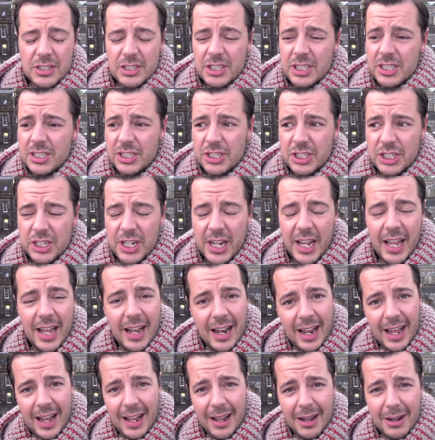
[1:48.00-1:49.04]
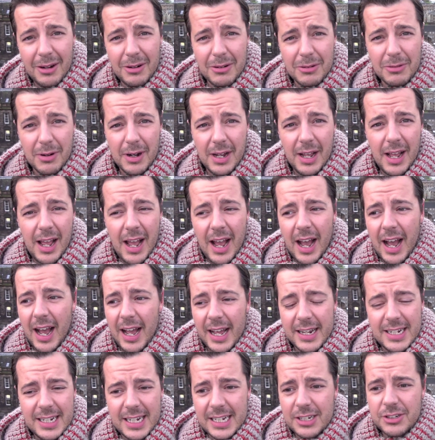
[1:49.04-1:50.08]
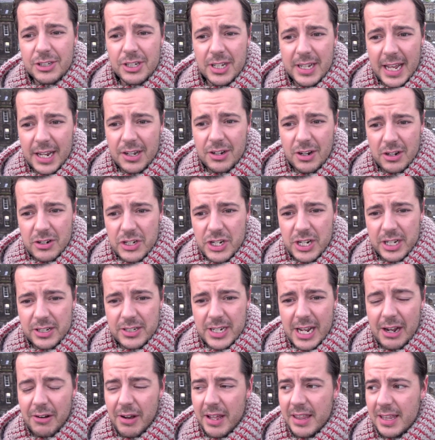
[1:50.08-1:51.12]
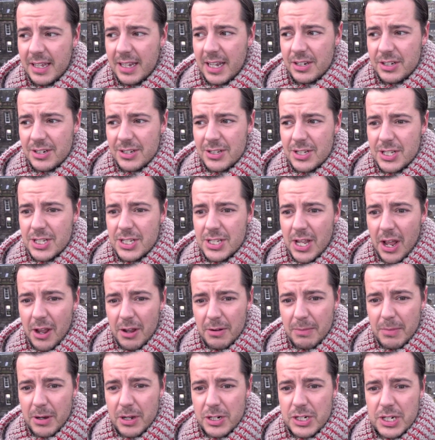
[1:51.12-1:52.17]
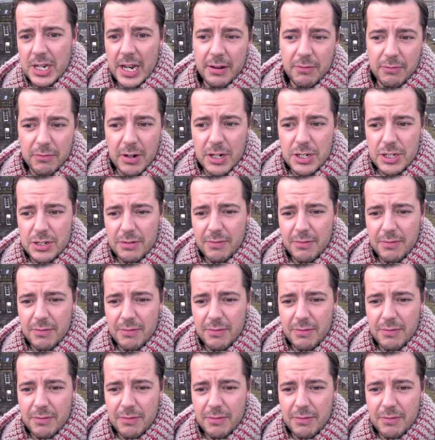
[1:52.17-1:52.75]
just chill out. I literally had not chilled out. I think I'd done so much and like rushed